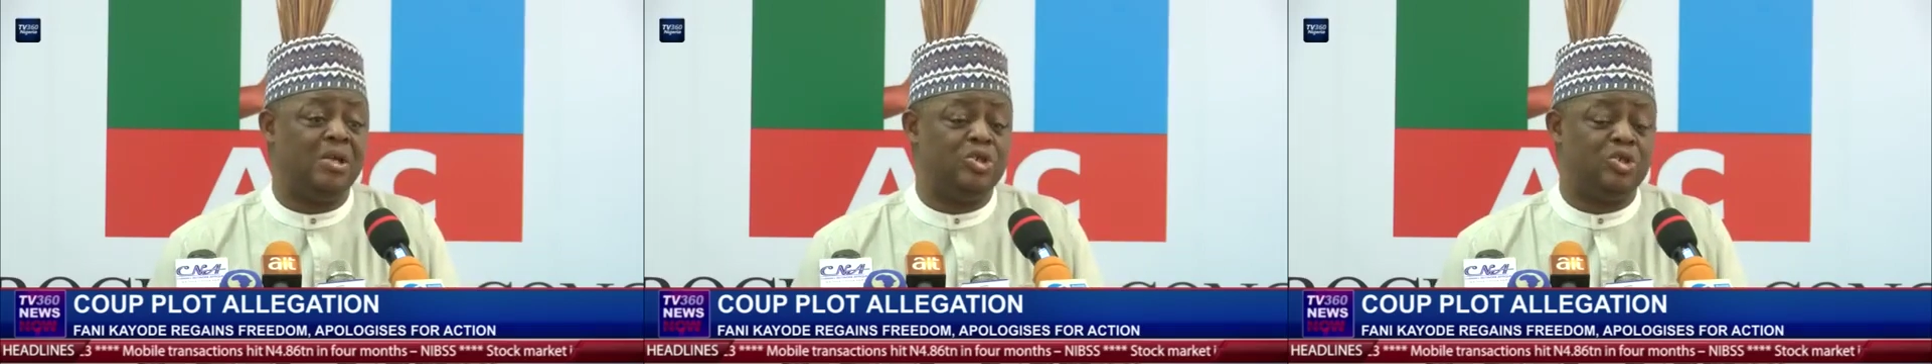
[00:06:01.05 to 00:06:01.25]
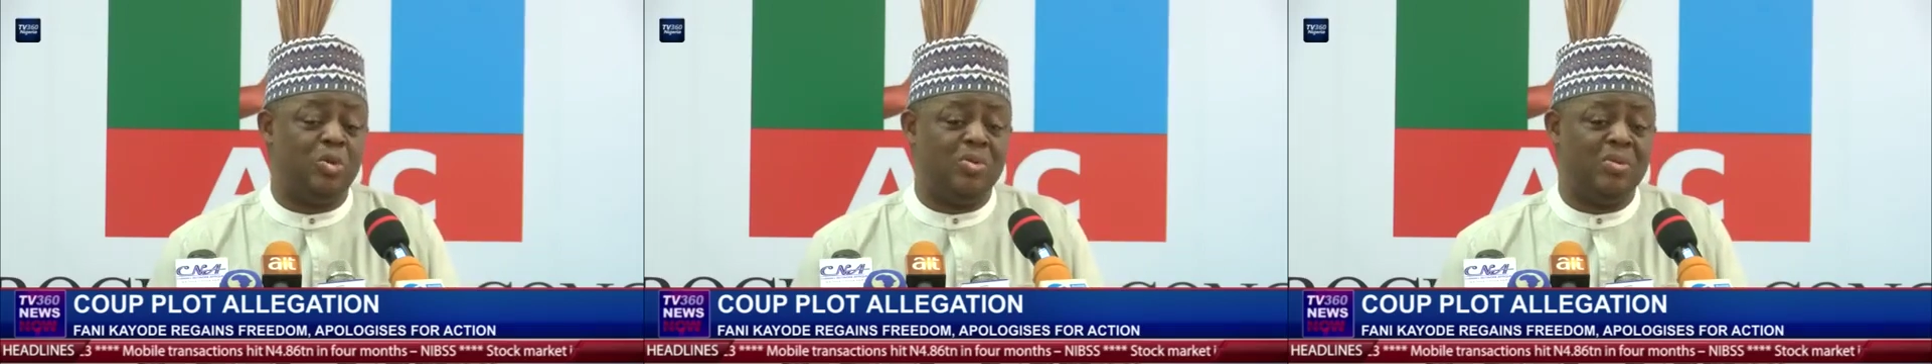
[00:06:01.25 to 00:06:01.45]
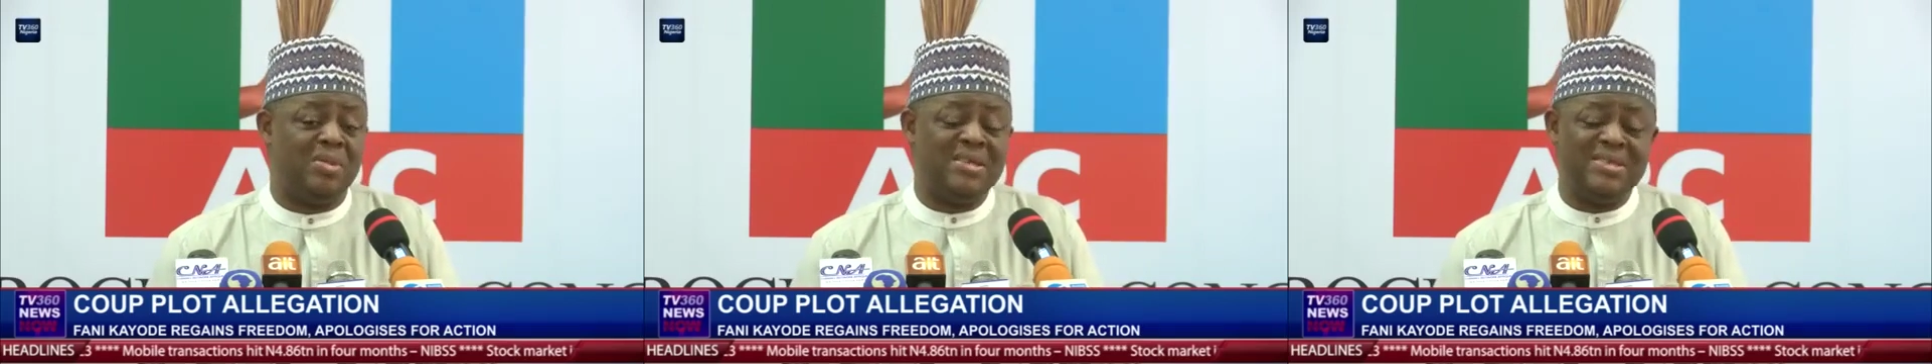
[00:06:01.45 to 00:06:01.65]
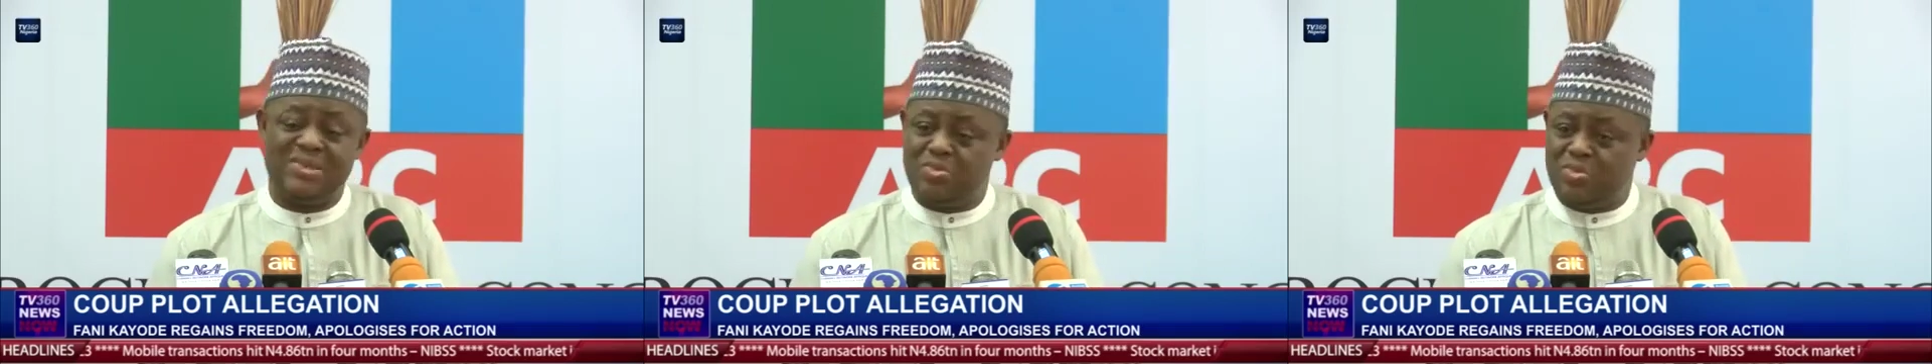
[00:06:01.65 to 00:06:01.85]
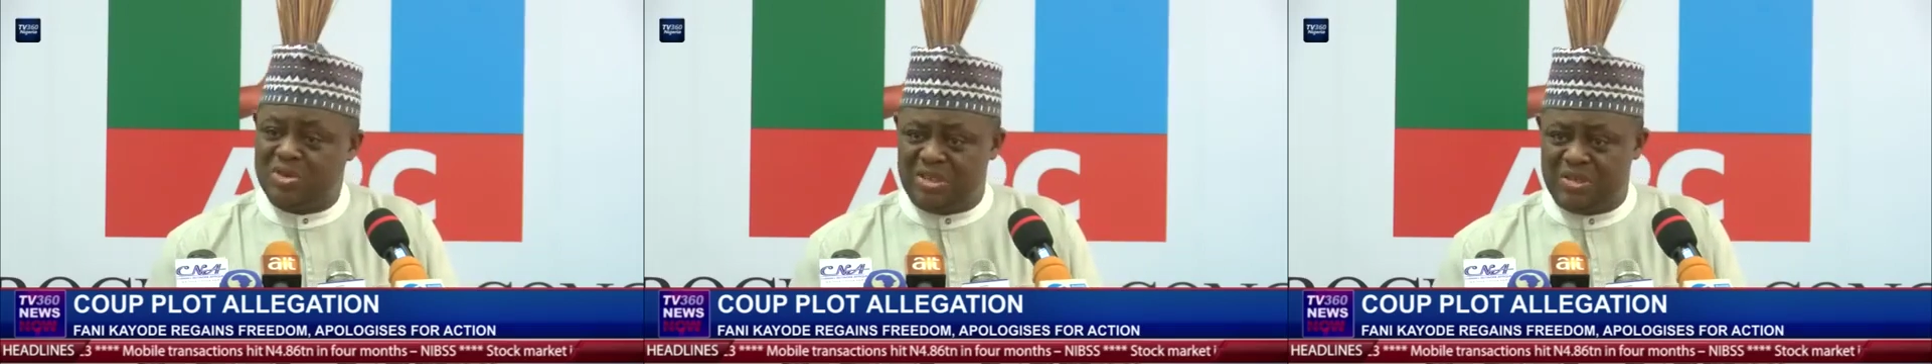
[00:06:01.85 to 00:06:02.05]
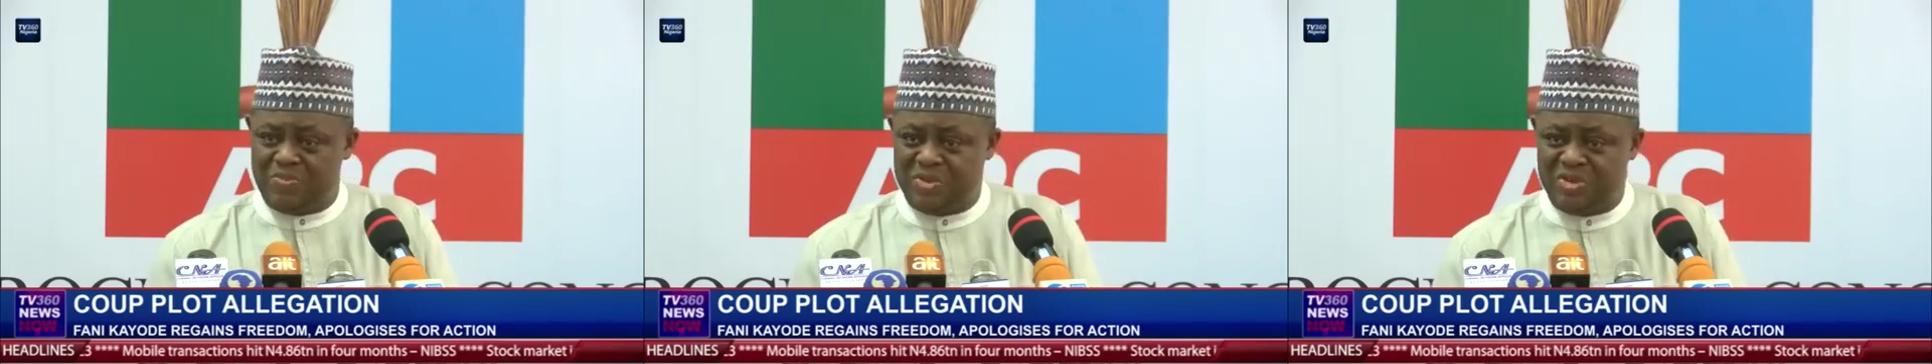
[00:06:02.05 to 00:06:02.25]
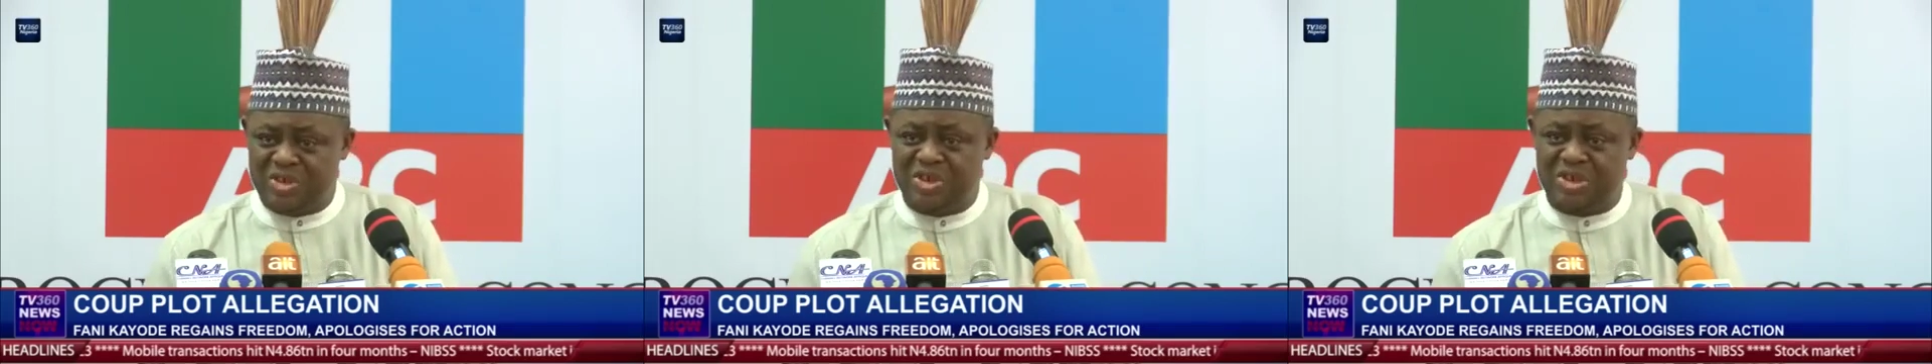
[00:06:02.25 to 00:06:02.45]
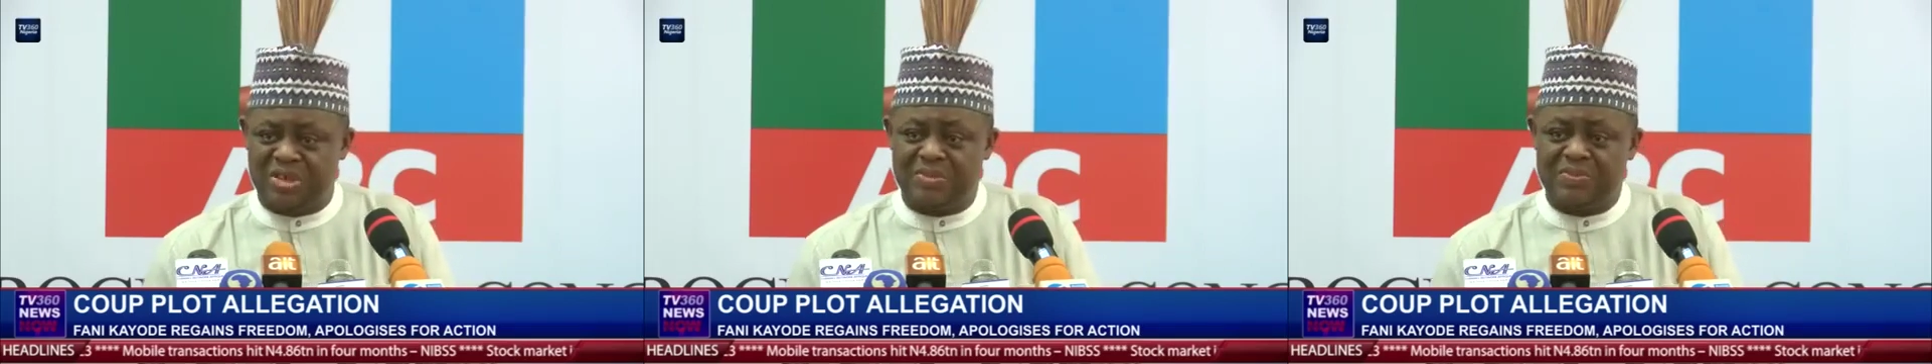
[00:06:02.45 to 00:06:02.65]
So this was the
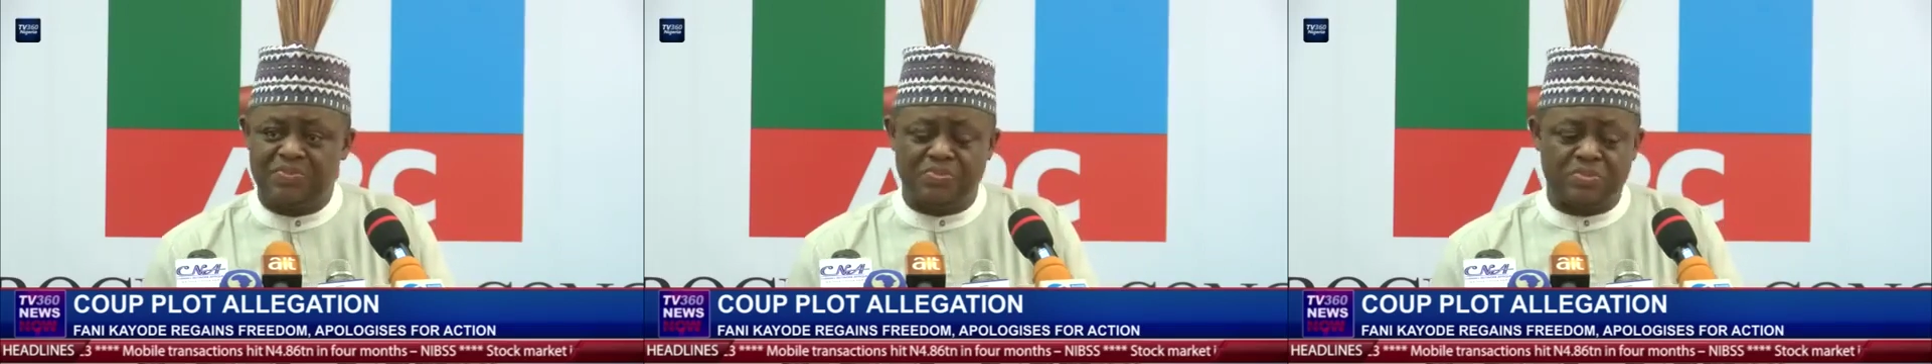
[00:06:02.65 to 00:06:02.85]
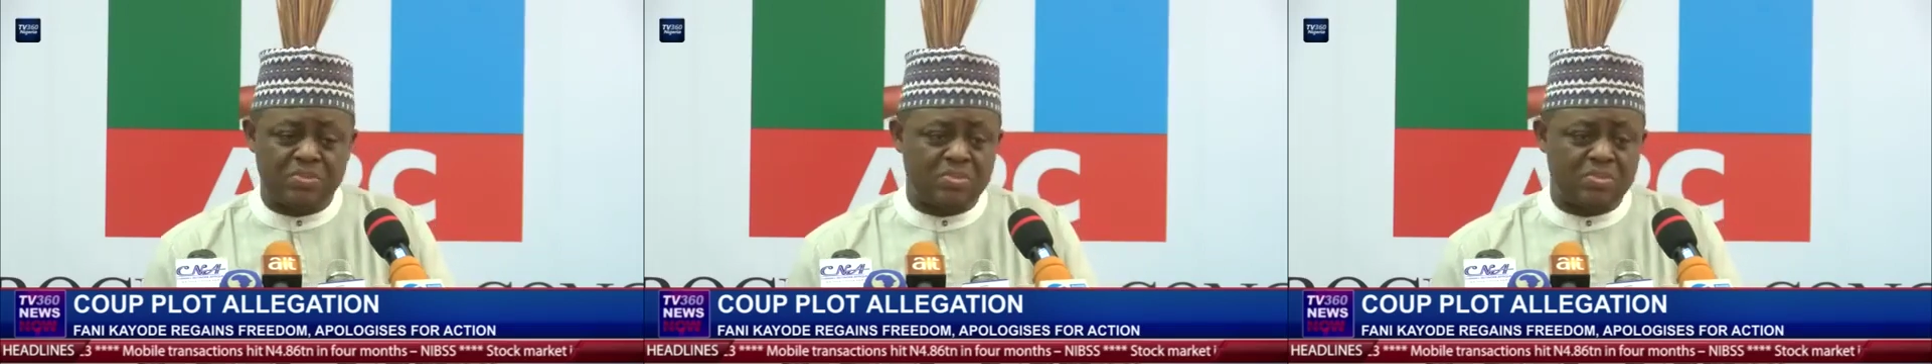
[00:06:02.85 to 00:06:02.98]
position.